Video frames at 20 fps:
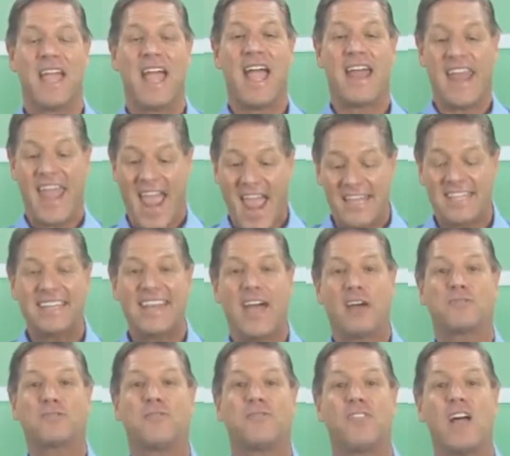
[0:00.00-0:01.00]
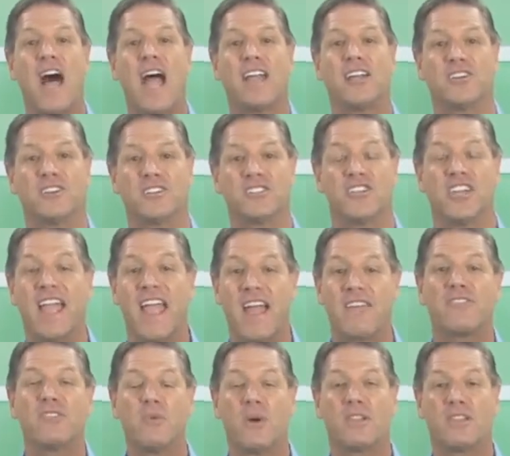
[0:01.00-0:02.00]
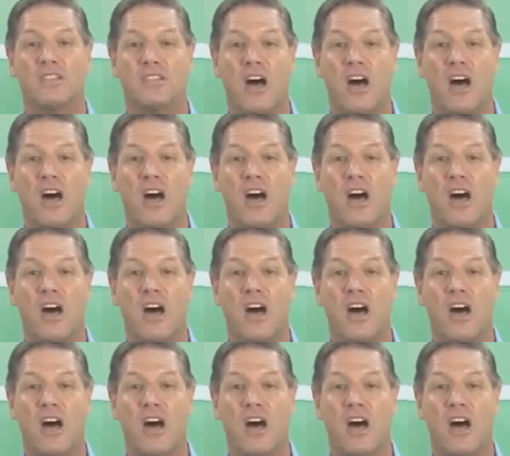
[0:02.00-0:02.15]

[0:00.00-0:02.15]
and handed out flyers to every one of the